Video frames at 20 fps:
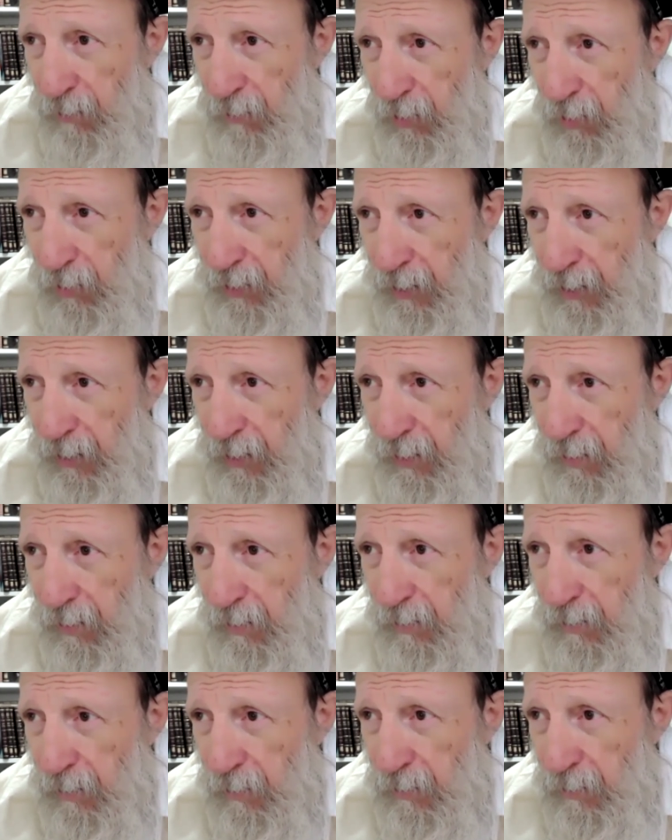
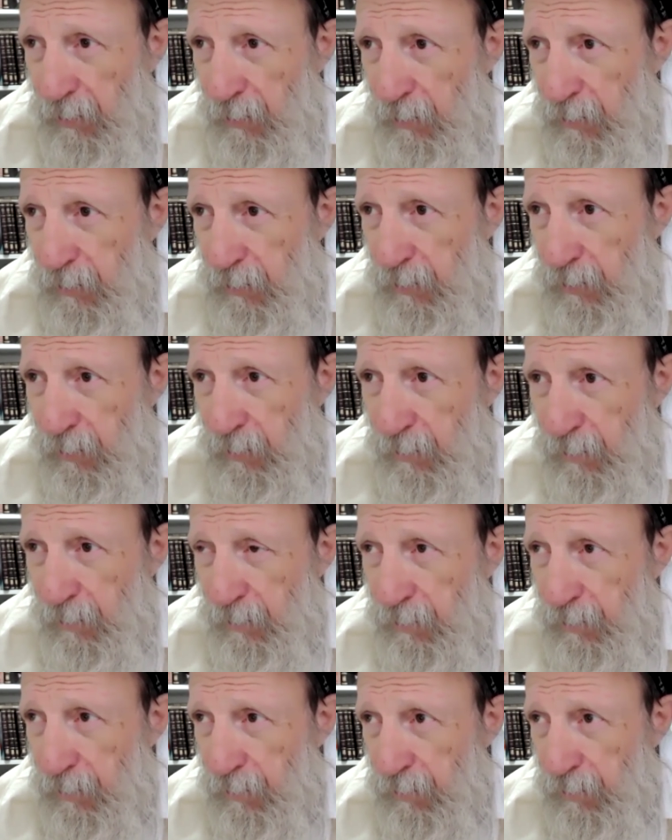
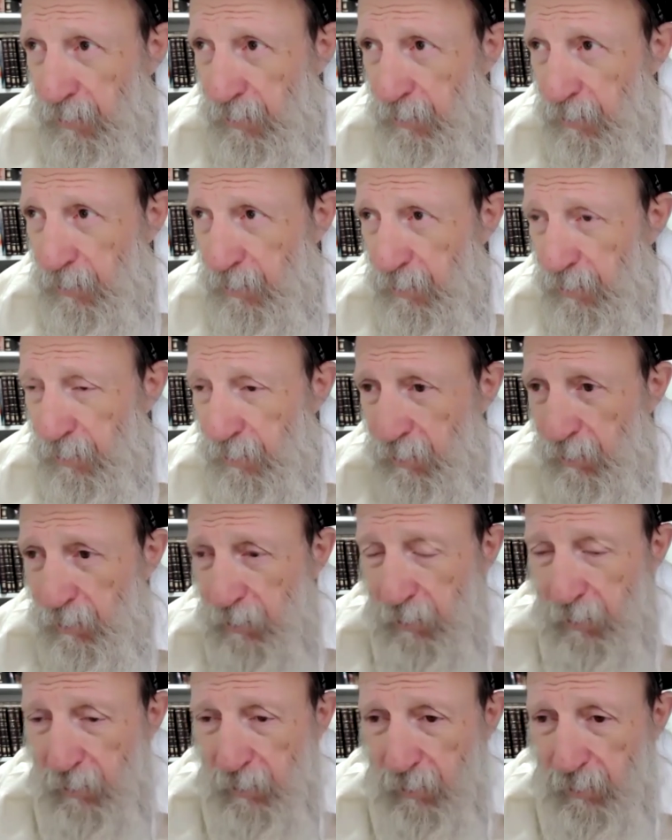
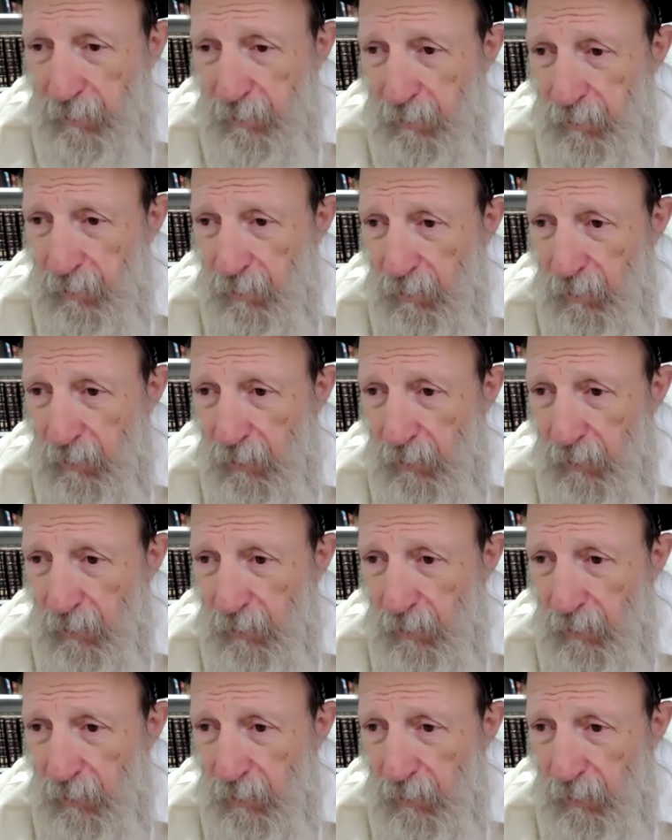(no one is talking)